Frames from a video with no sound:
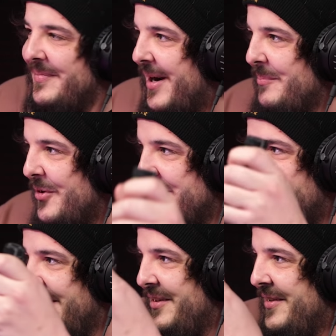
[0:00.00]
I'm not
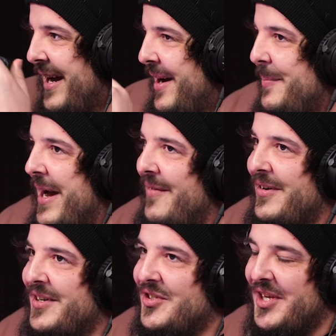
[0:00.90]
telling you that. I'm having
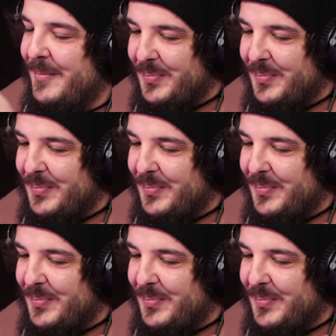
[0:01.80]
a sip.